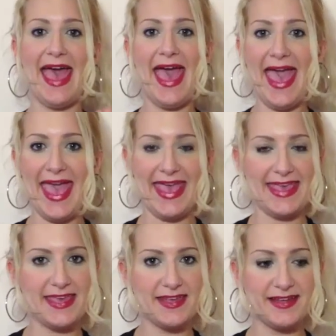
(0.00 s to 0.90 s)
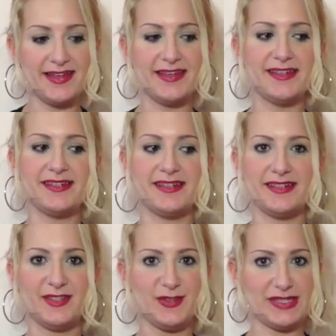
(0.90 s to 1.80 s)
A.
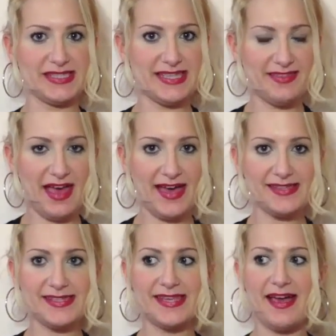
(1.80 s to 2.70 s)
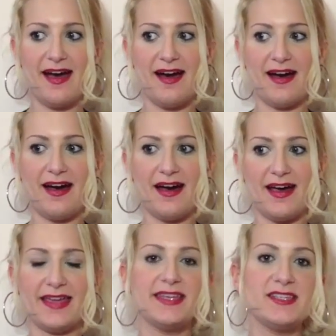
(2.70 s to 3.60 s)
You can see that
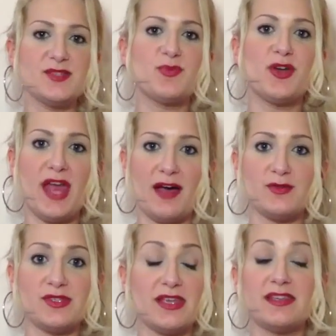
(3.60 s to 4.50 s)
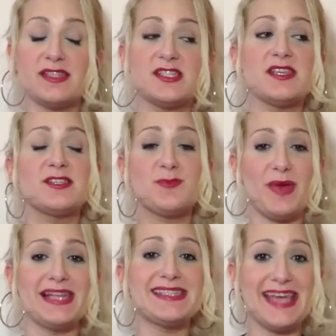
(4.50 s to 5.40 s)
it is
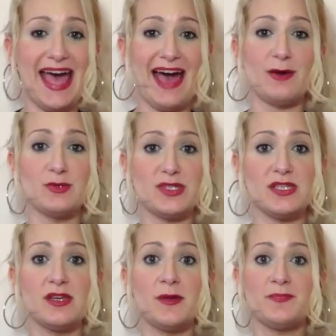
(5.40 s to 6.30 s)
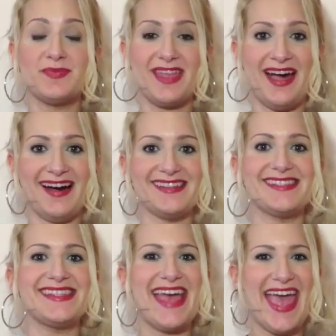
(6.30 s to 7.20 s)
spelled out
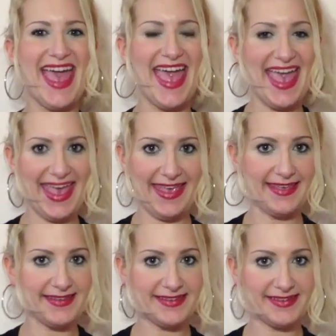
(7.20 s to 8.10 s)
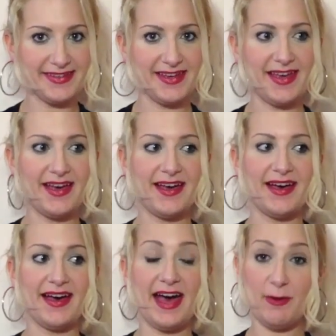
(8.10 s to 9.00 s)
as A.
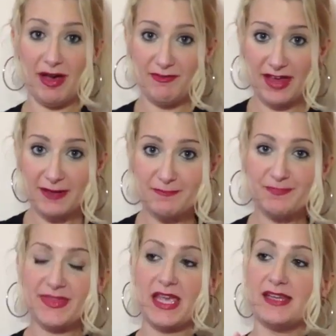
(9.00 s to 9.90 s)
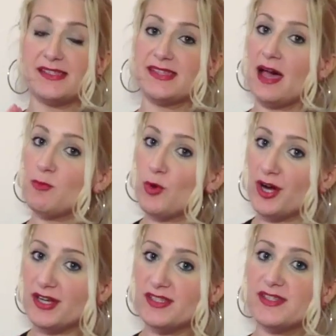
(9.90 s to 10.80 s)
However, in some
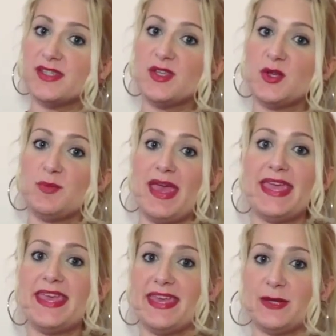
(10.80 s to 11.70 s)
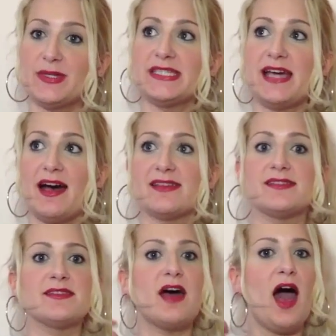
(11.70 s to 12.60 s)
words you may hear it
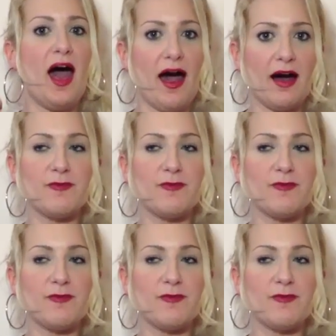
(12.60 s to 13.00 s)
as A.